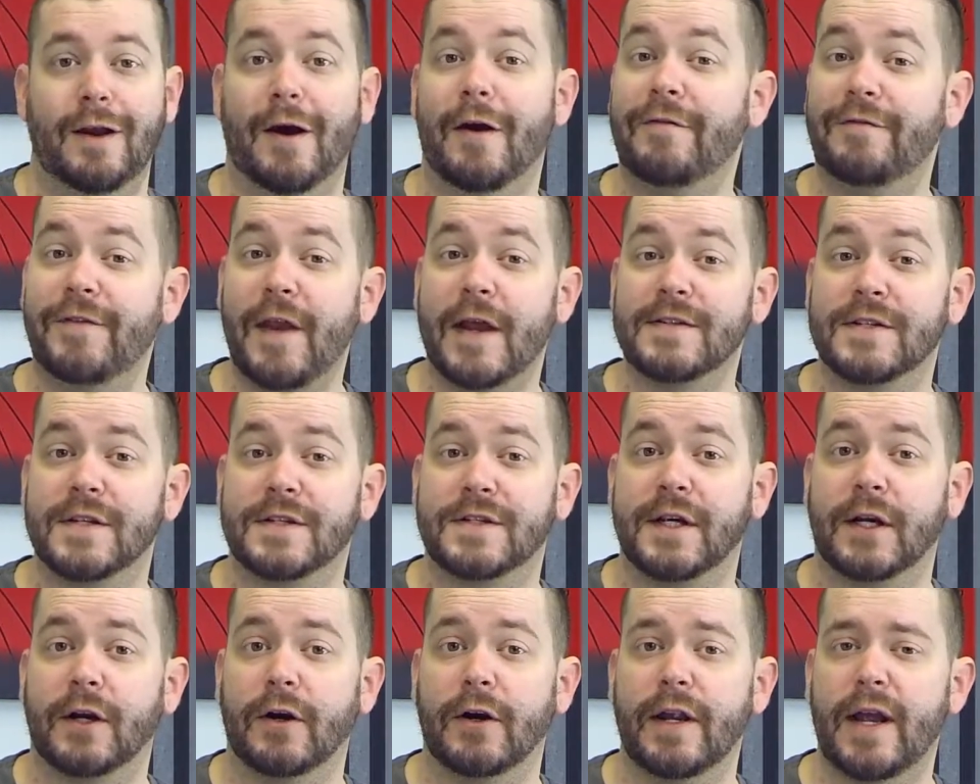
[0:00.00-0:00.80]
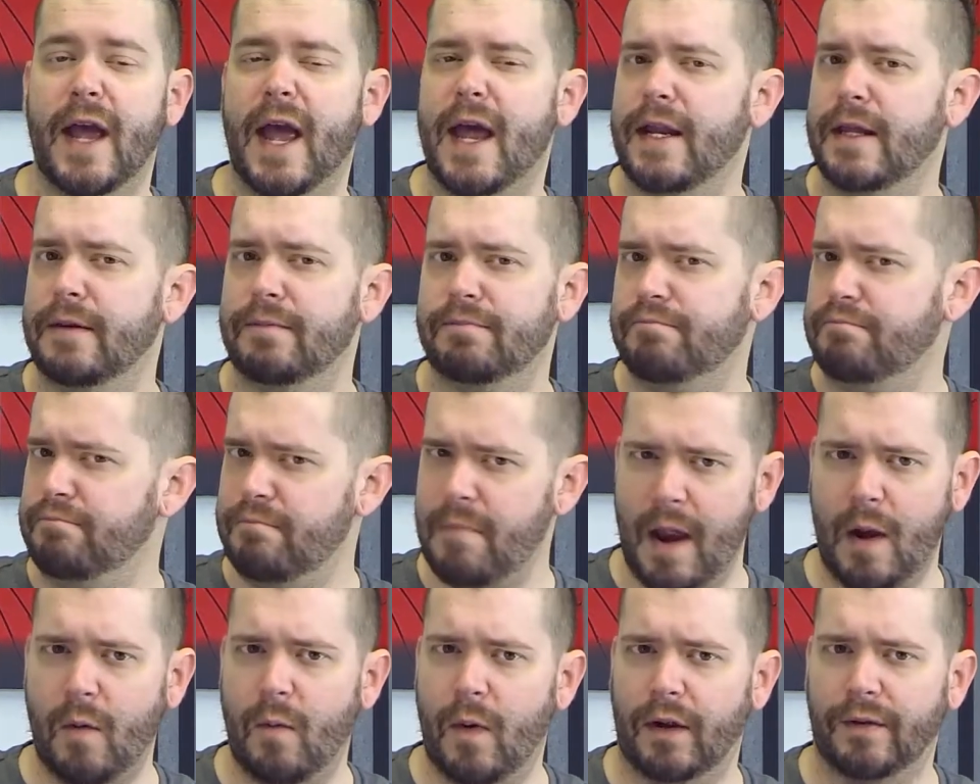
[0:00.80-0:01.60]
Now if necessary, and it
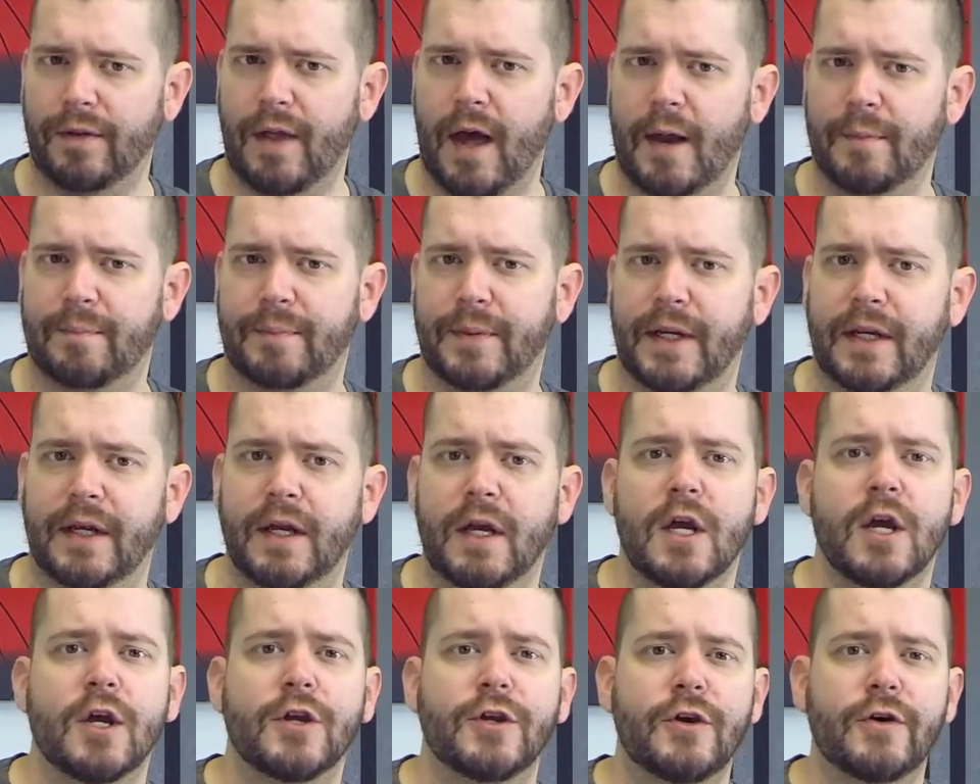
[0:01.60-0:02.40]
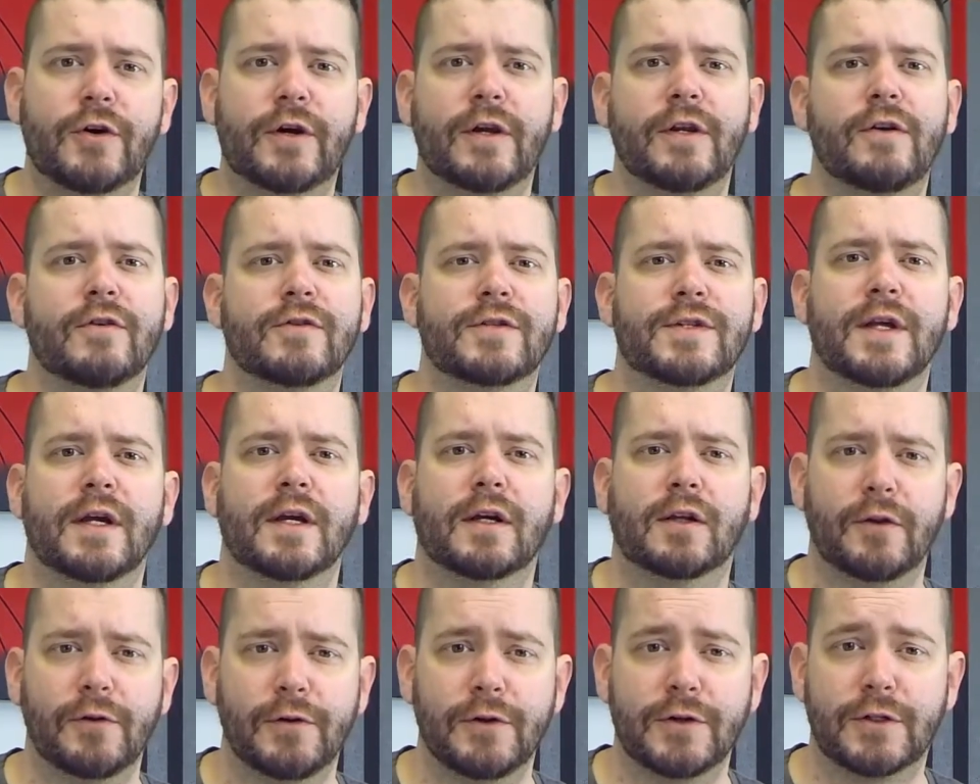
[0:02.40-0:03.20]
may well not be, you can use the
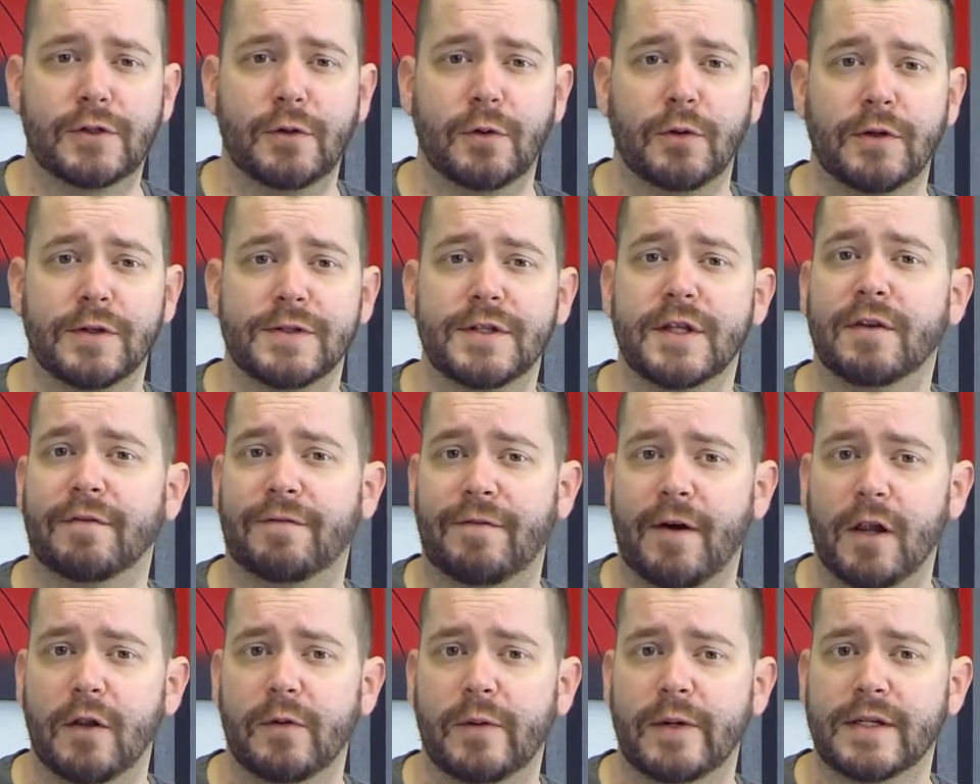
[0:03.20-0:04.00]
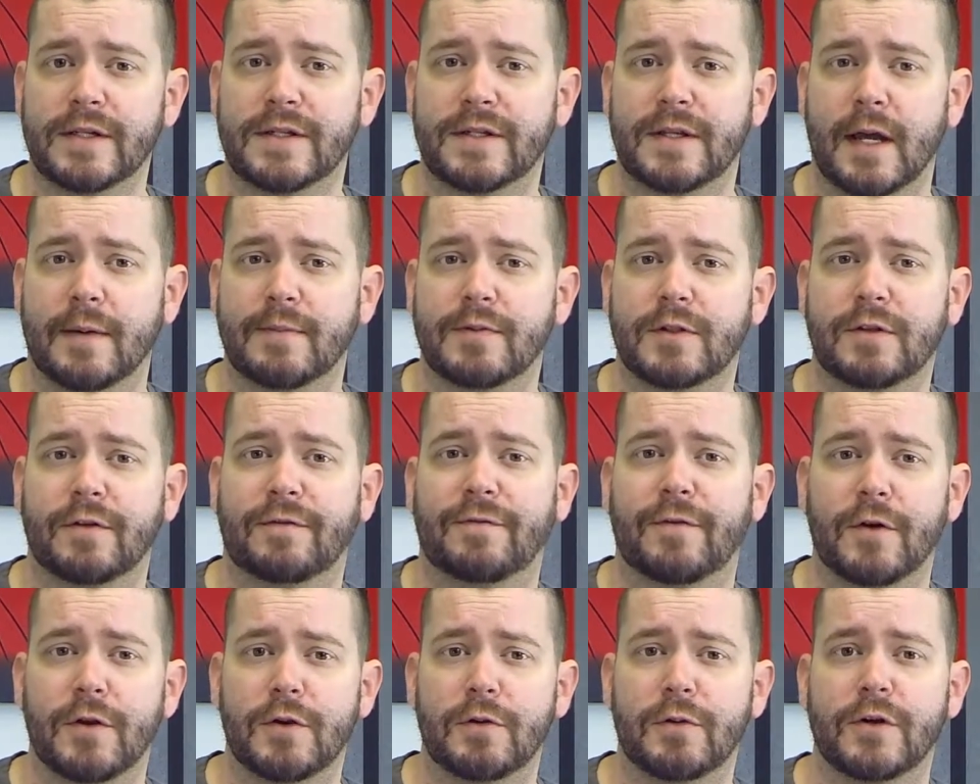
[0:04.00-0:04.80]
included tools in the following steps to
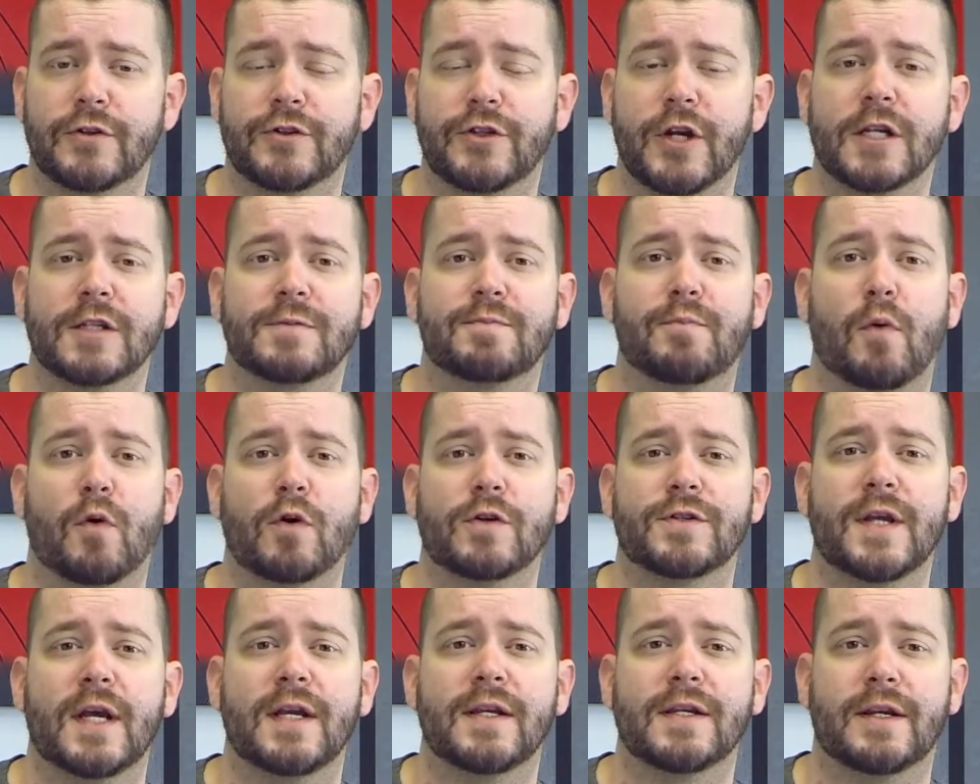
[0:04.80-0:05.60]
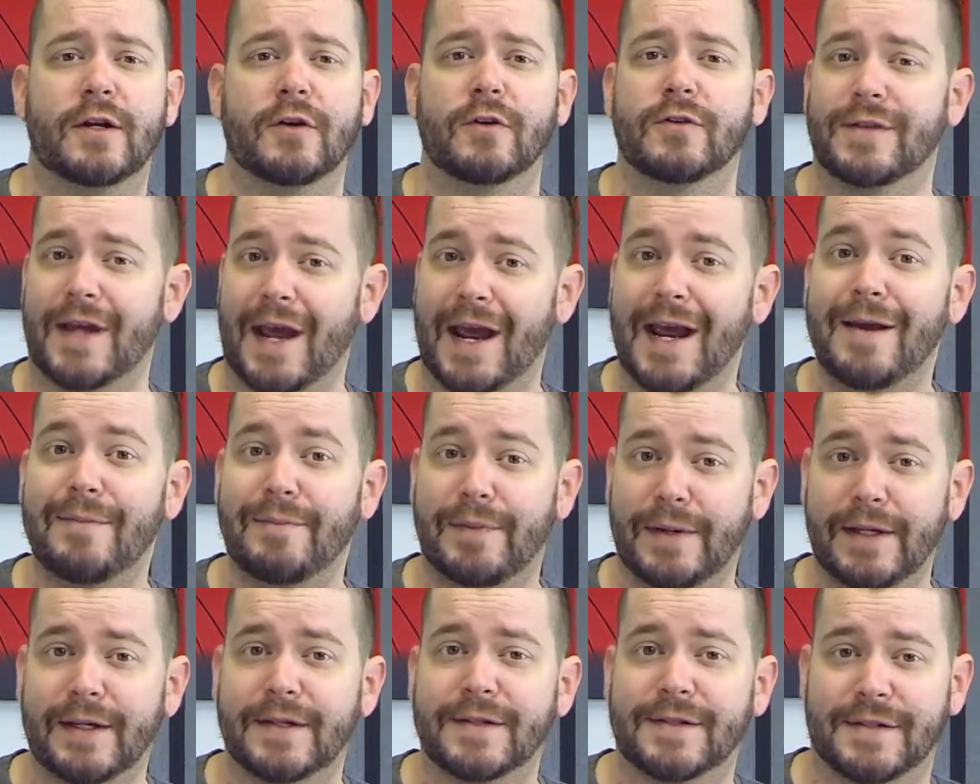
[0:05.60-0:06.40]
further adjust bore sight gears A,
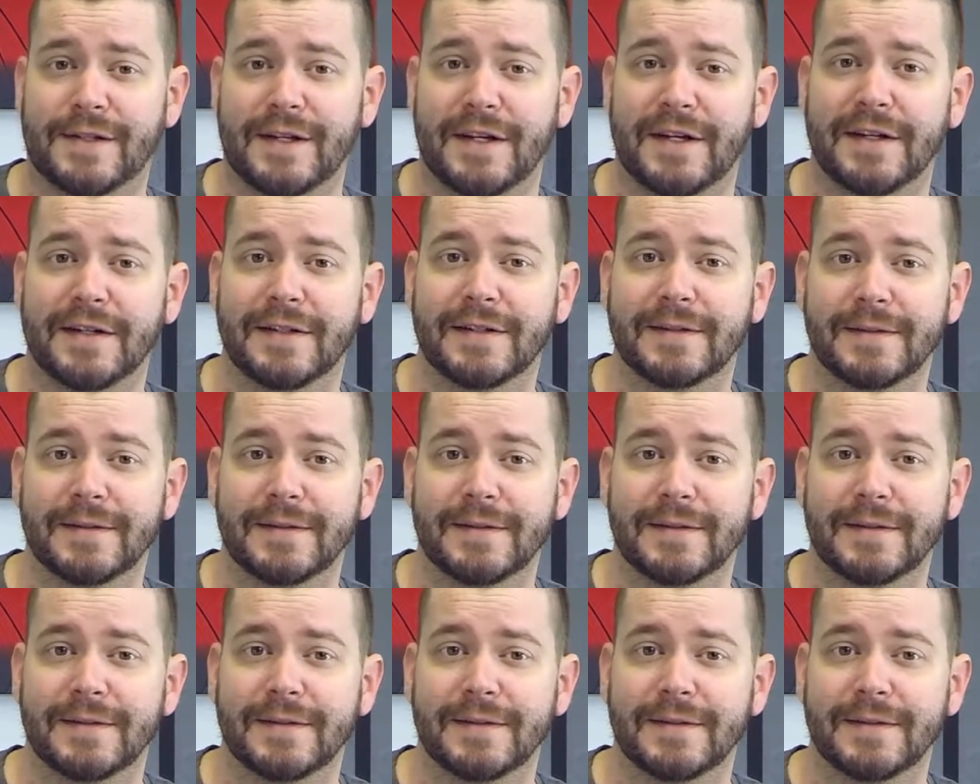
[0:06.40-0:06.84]
B, and C.